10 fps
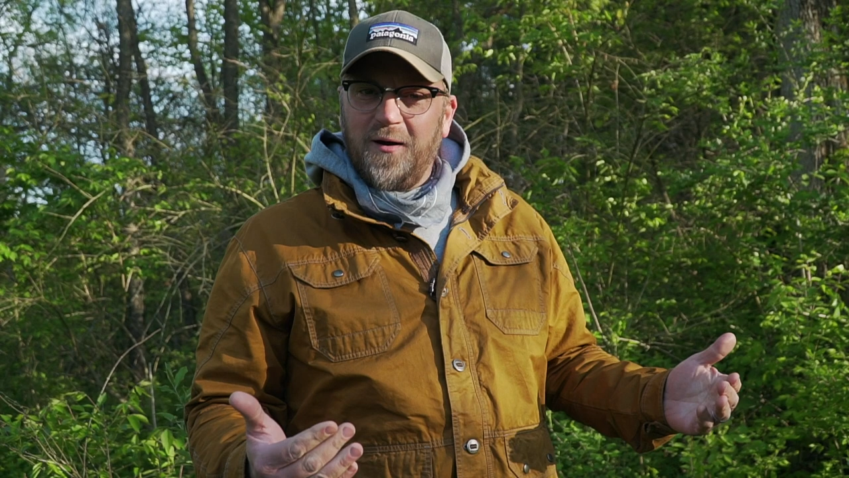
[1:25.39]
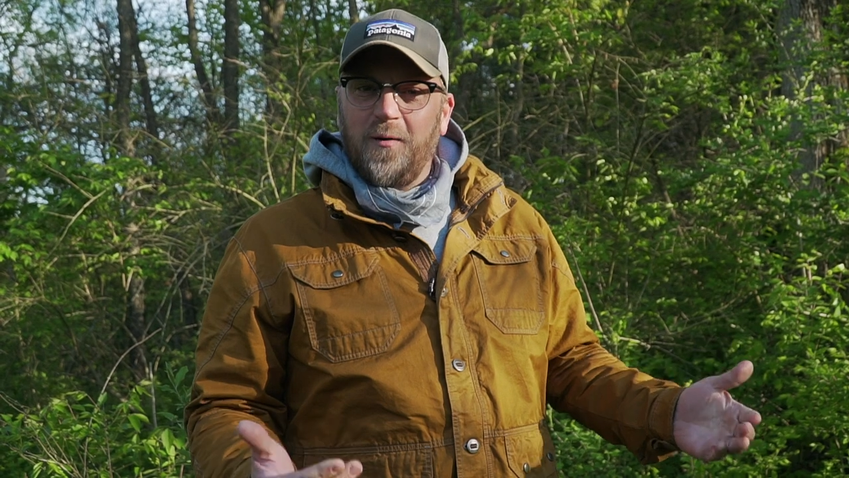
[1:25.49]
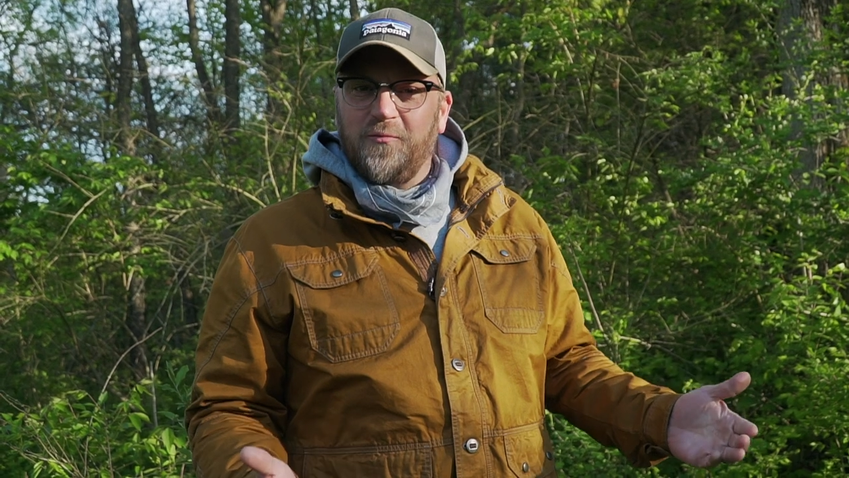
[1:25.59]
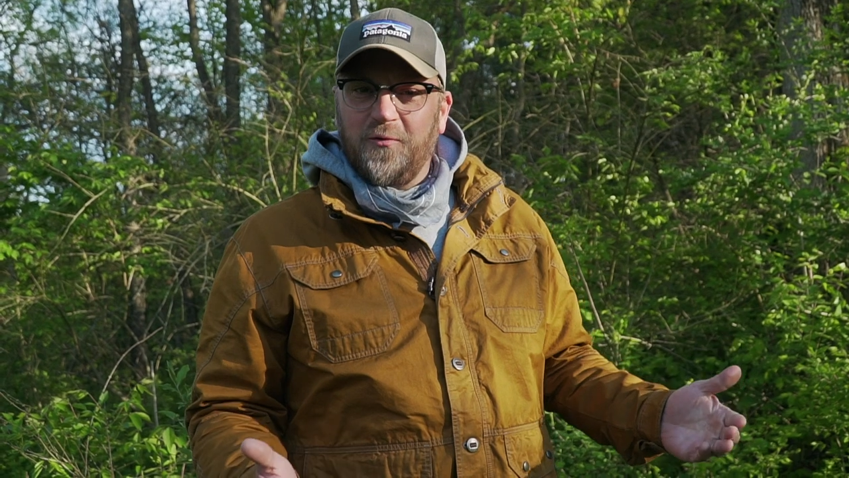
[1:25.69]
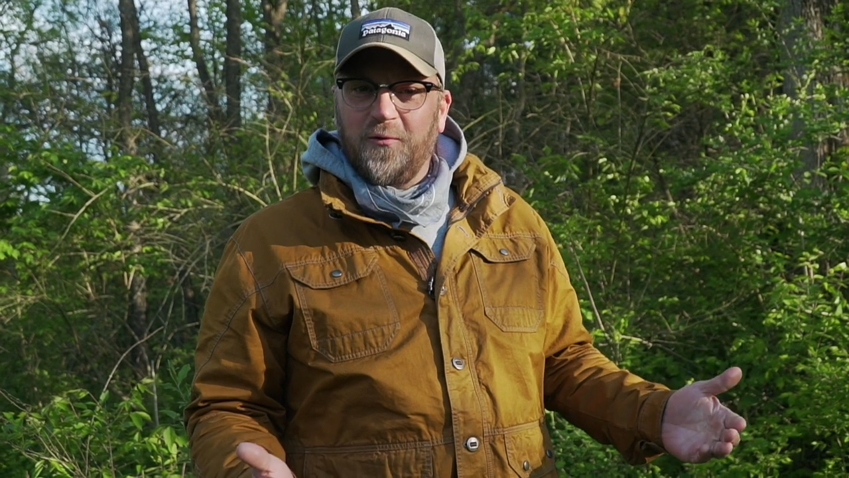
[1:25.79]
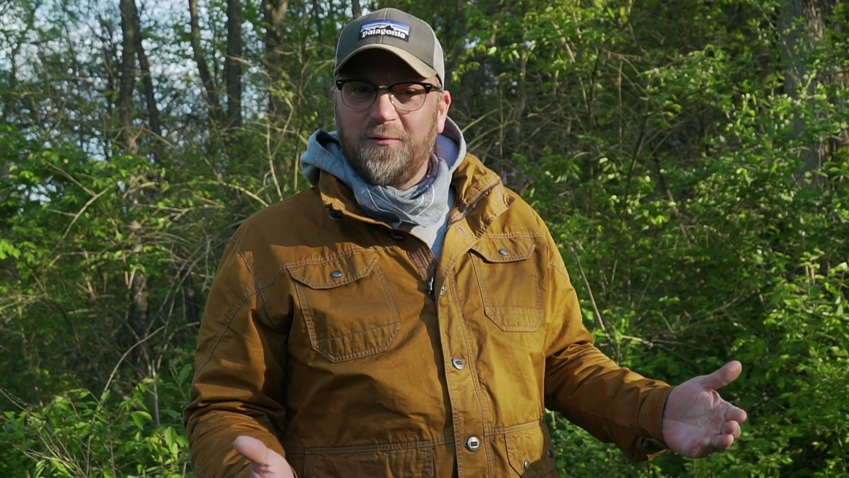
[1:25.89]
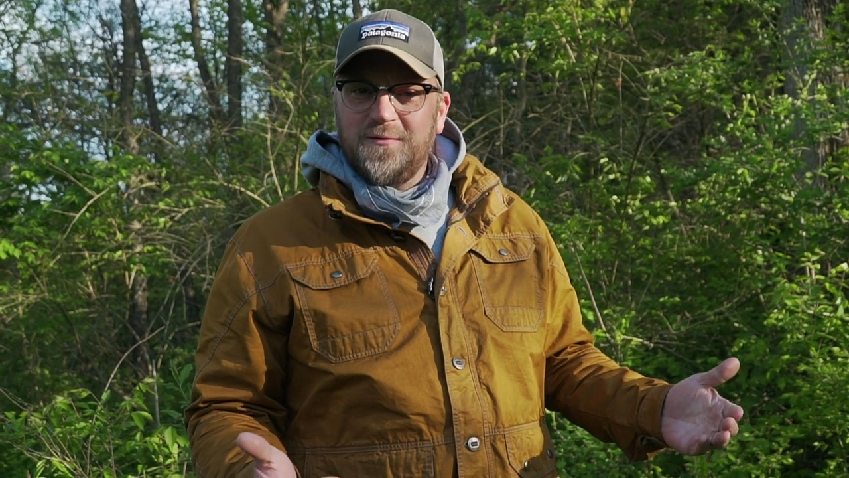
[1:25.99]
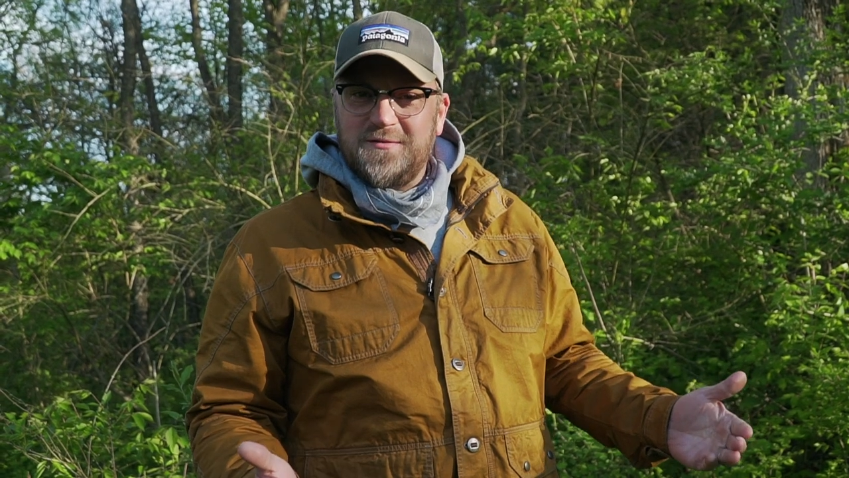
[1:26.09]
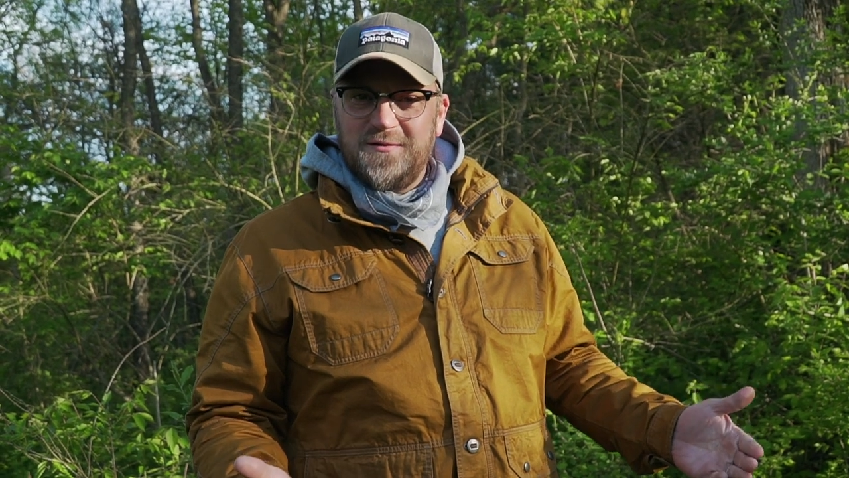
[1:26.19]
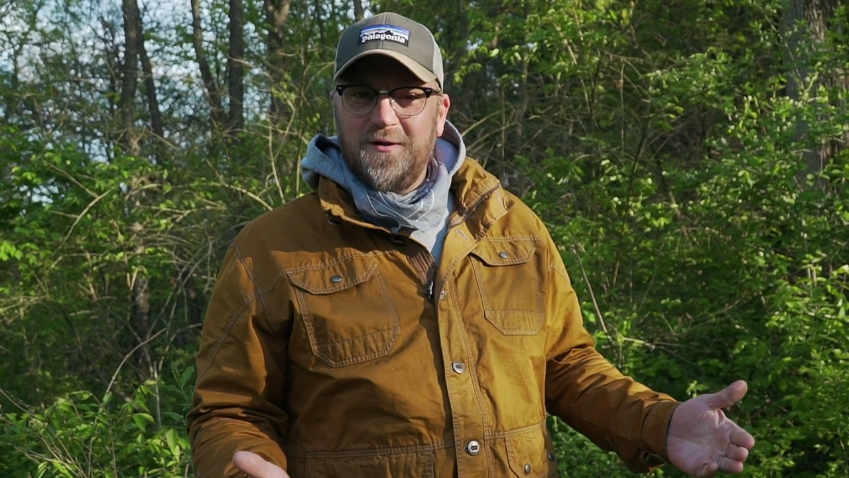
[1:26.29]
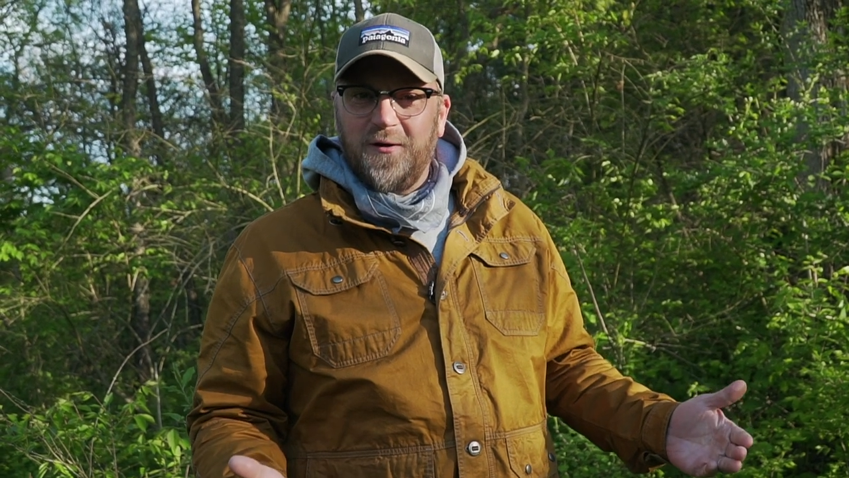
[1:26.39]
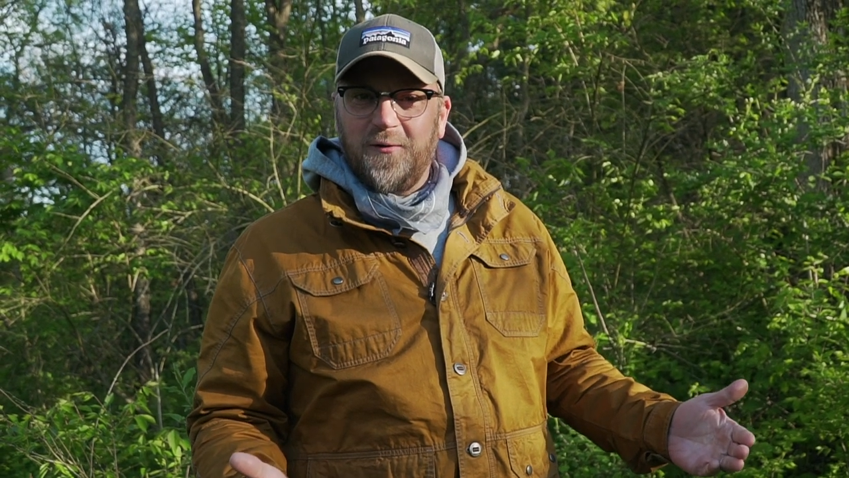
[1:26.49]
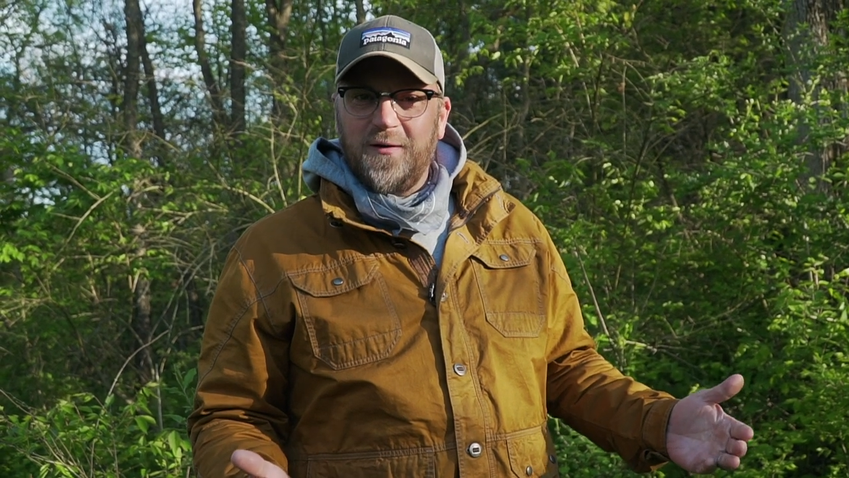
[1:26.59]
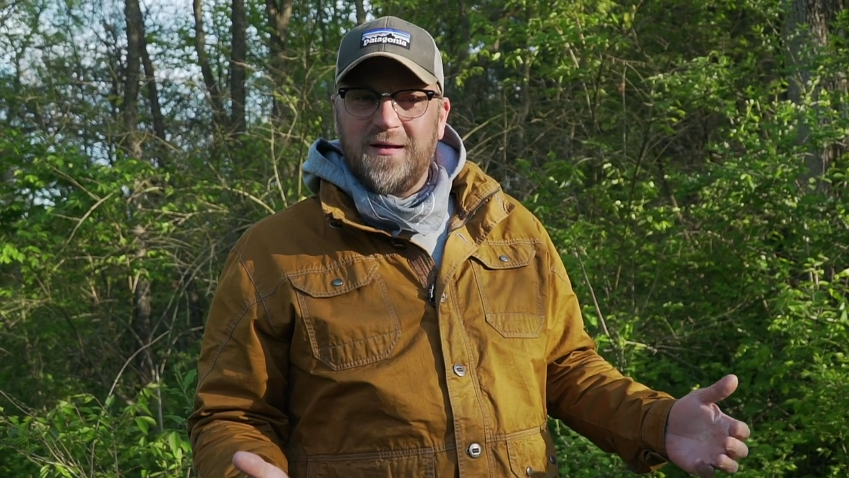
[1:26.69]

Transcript: helpful to know.